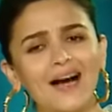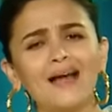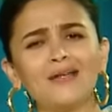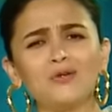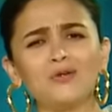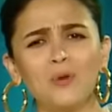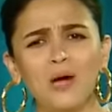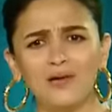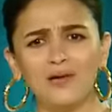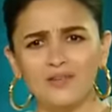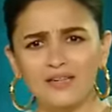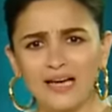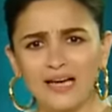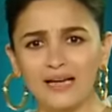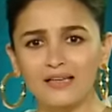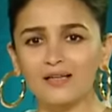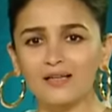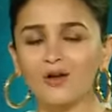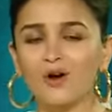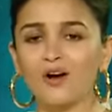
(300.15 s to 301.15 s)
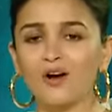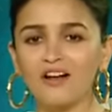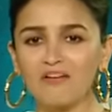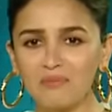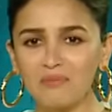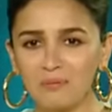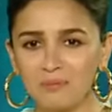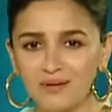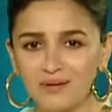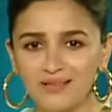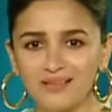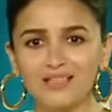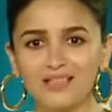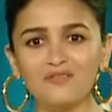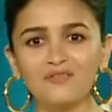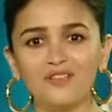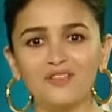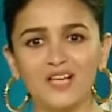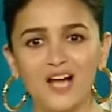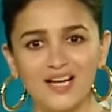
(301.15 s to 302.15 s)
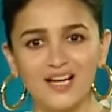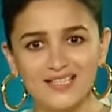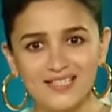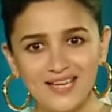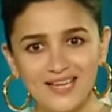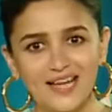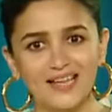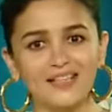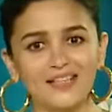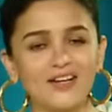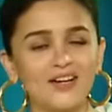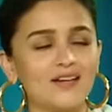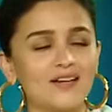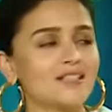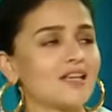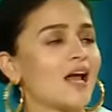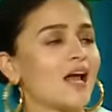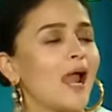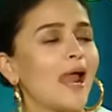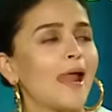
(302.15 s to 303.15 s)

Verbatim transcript: I do have a catalog. I've been building it for the last ten years.